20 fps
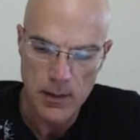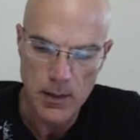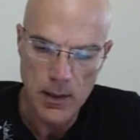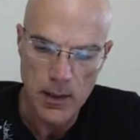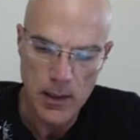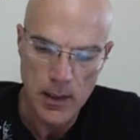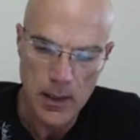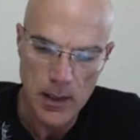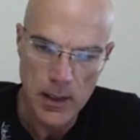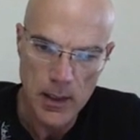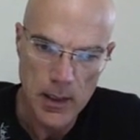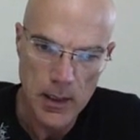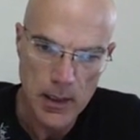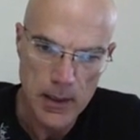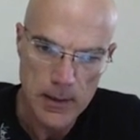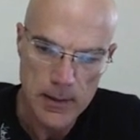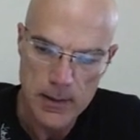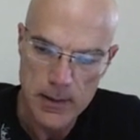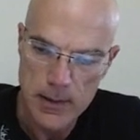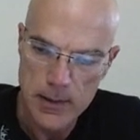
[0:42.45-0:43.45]

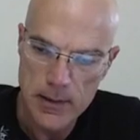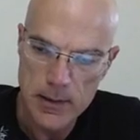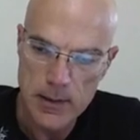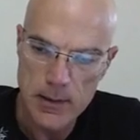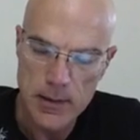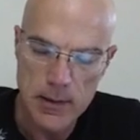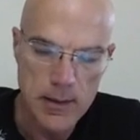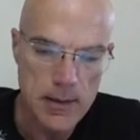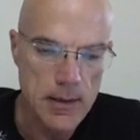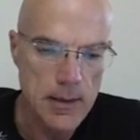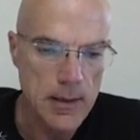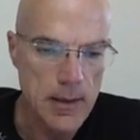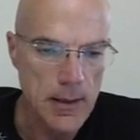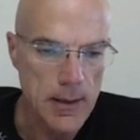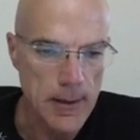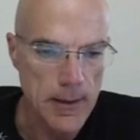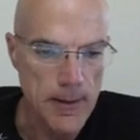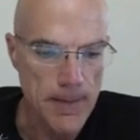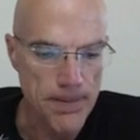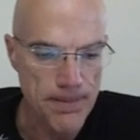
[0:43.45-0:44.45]
And this is
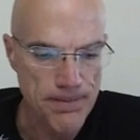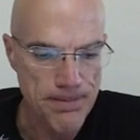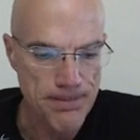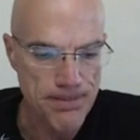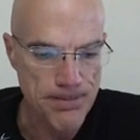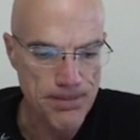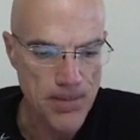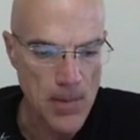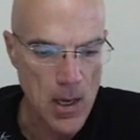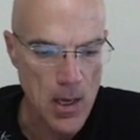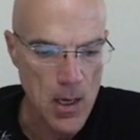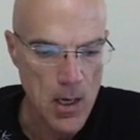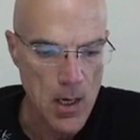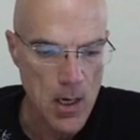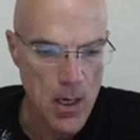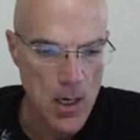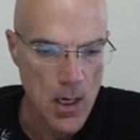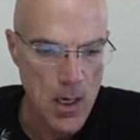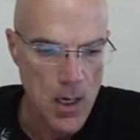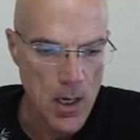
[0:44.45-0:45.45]
the
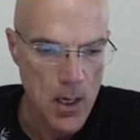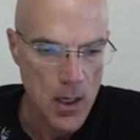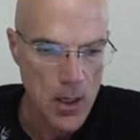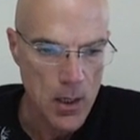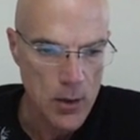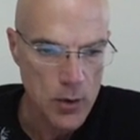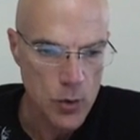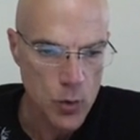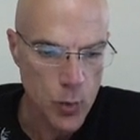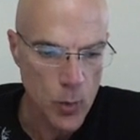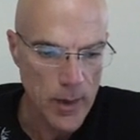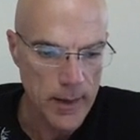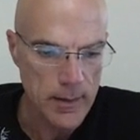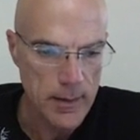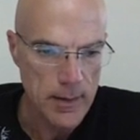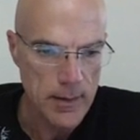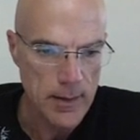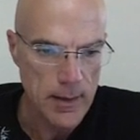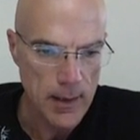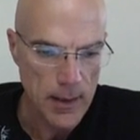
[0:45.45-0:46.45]

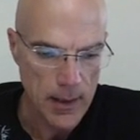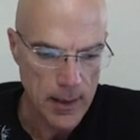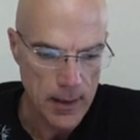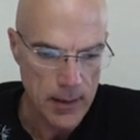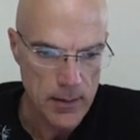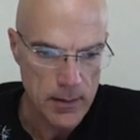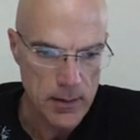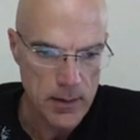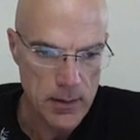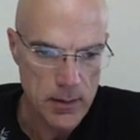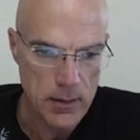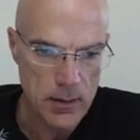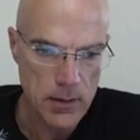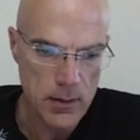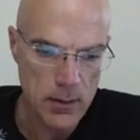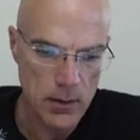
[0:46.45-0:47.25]
twenty days